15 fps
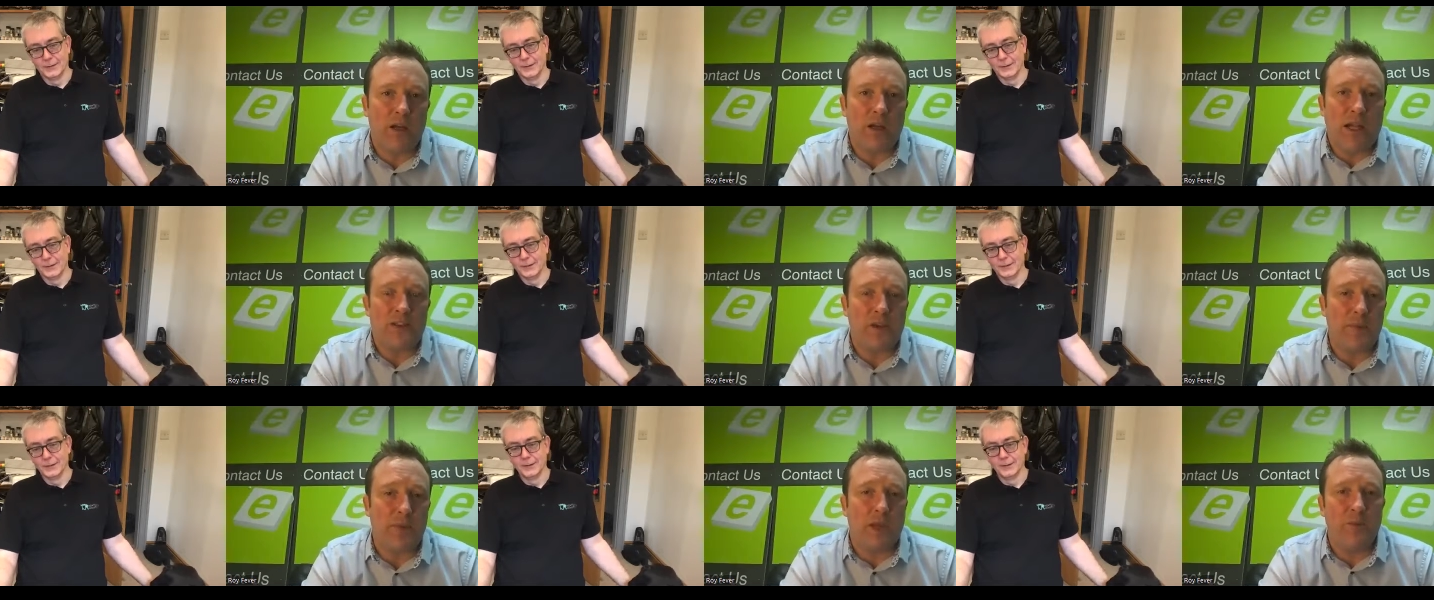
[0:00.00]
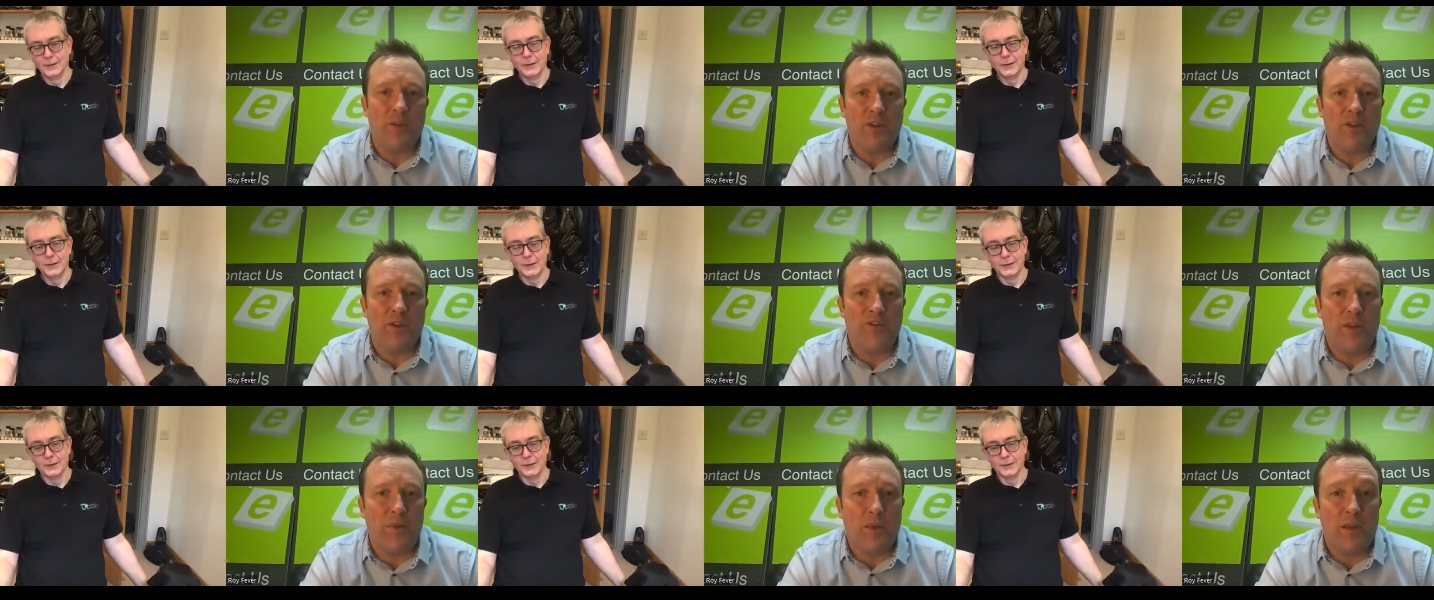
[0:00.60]
Speaker 1: I'll catch up again with you in a
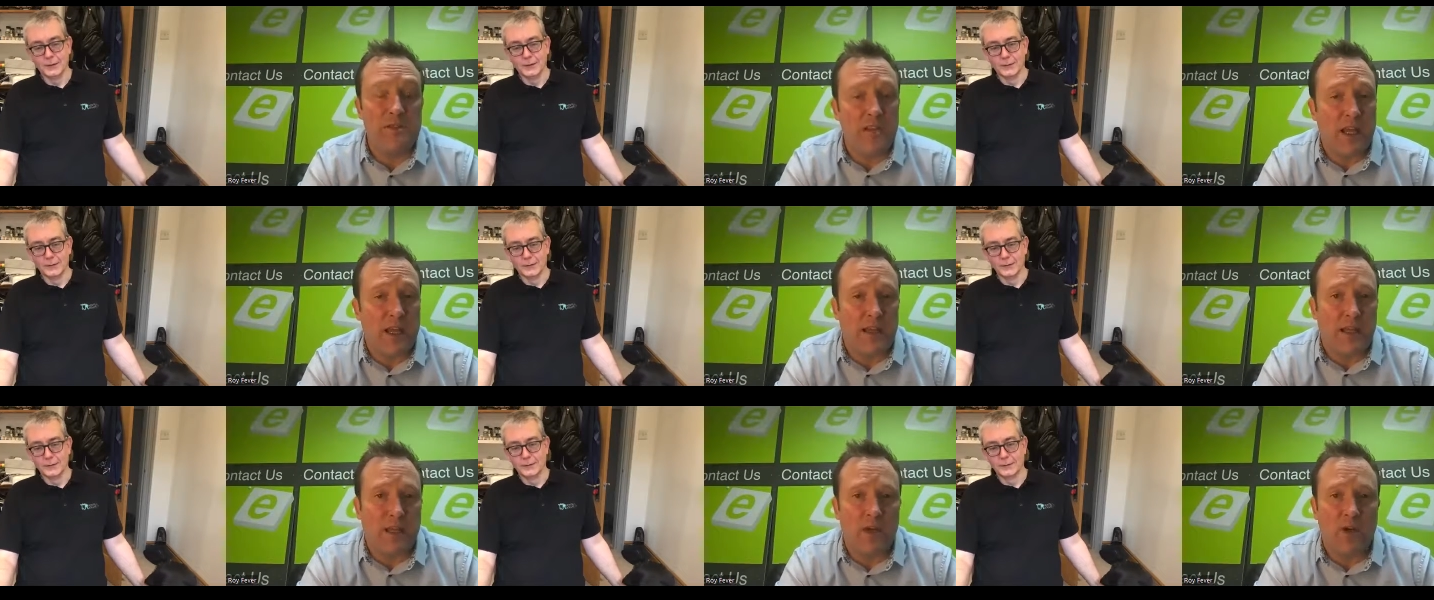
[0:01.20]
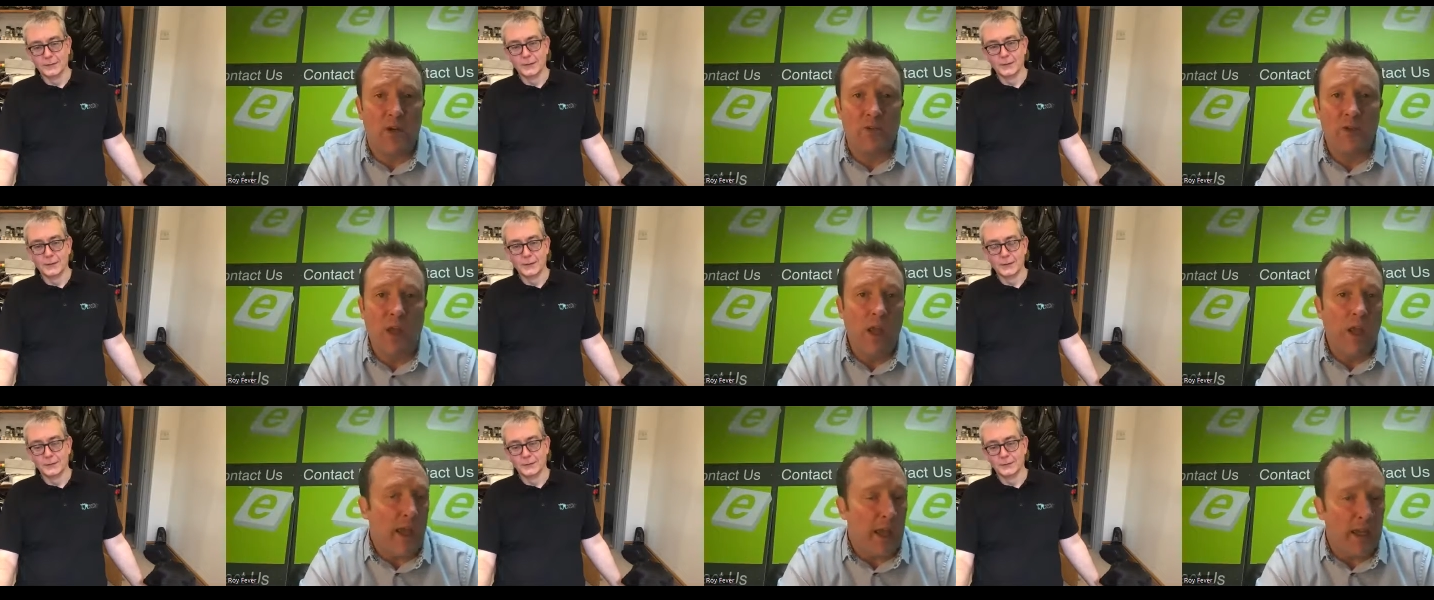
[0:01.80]
few months, see how you're getting on,
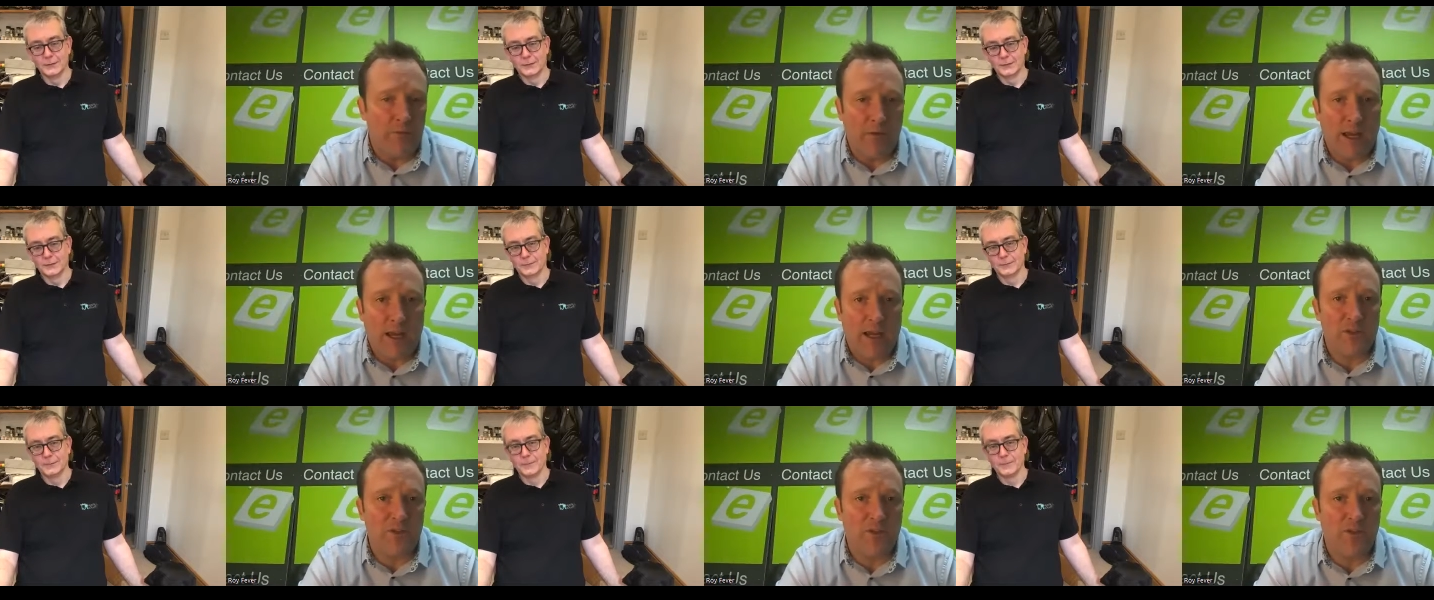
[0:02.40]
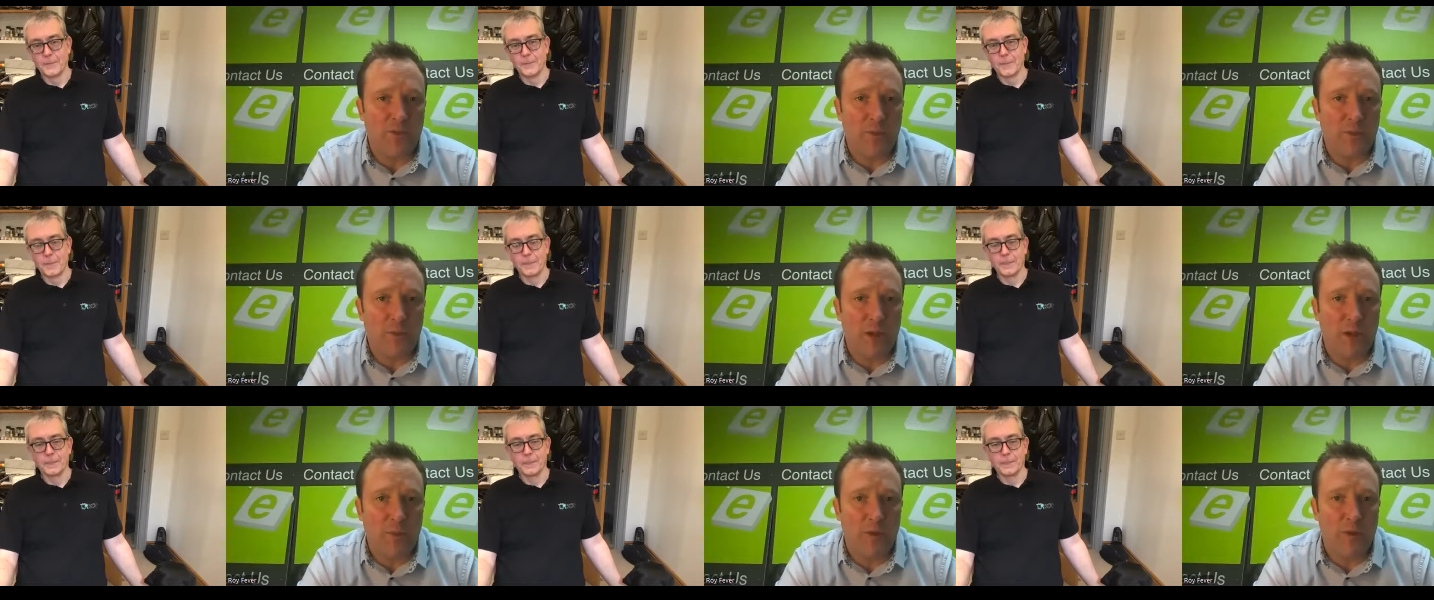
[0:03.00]
any reactions from
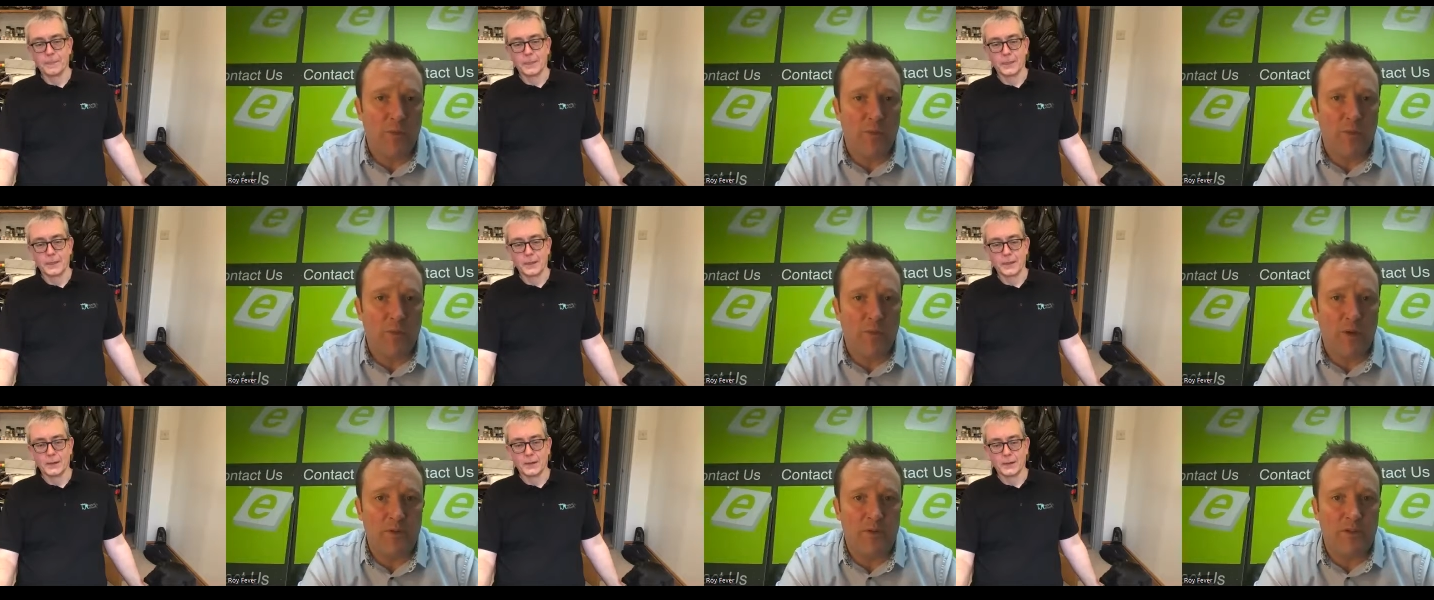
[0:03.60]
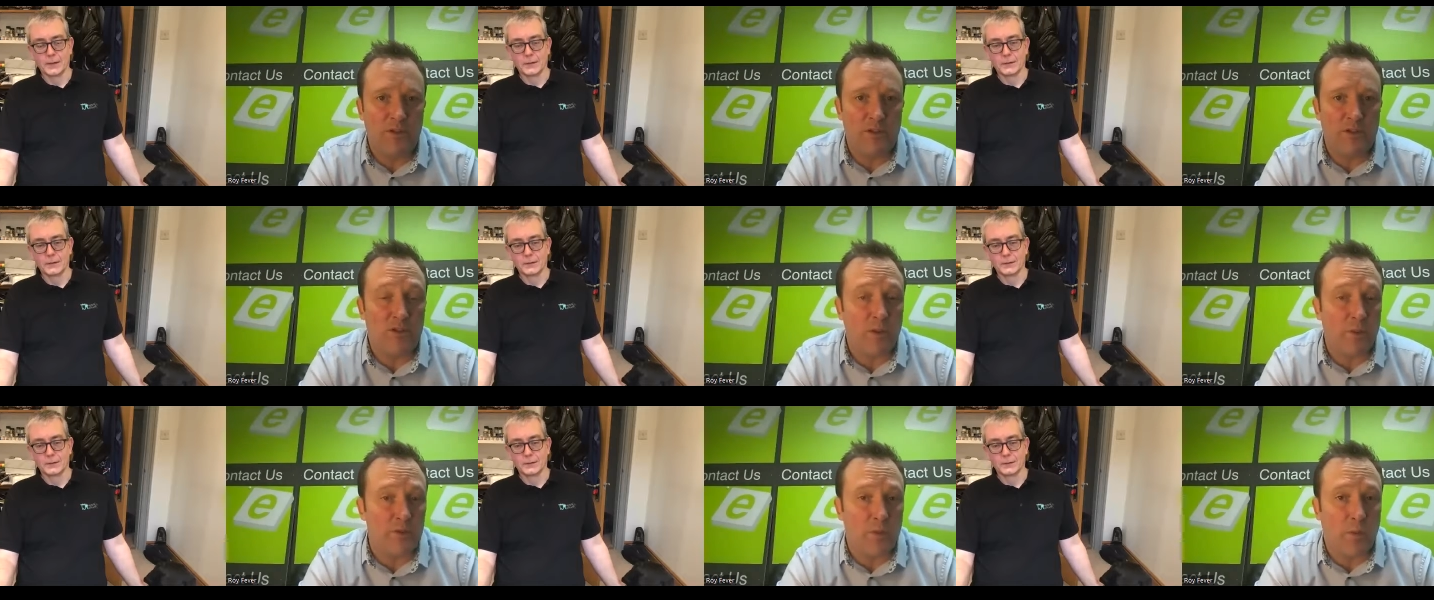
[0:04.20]
people that we promoted you
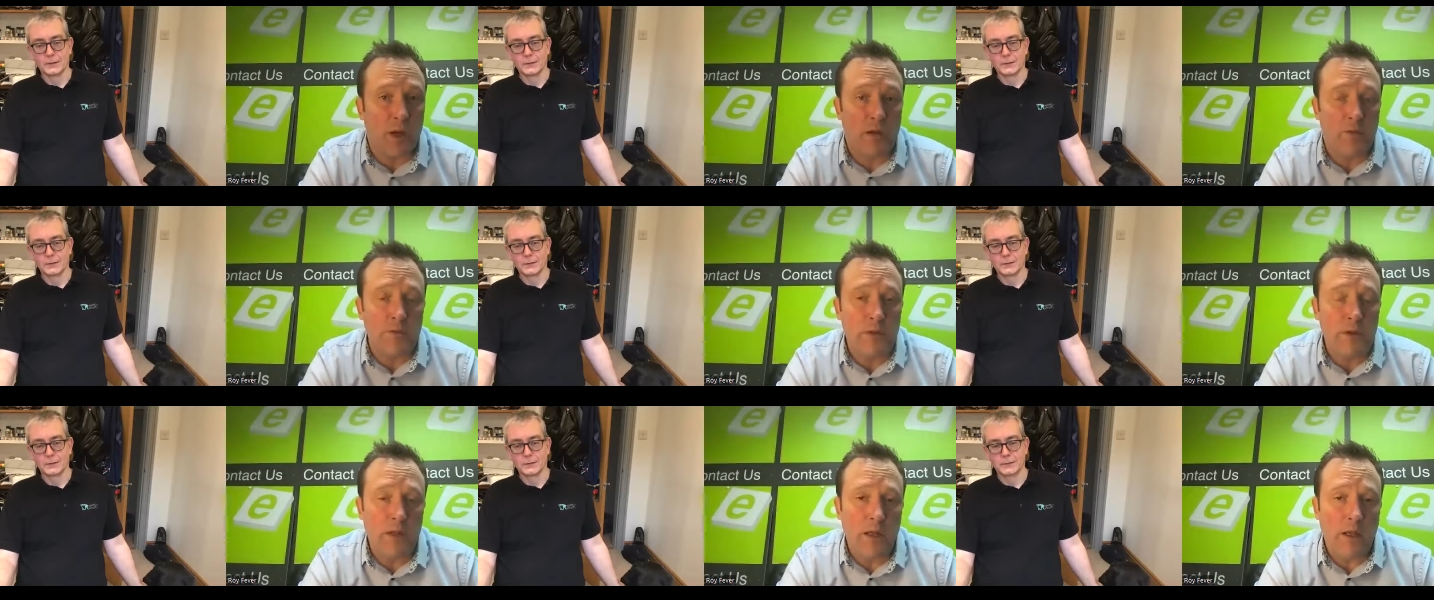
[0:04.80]
to as well.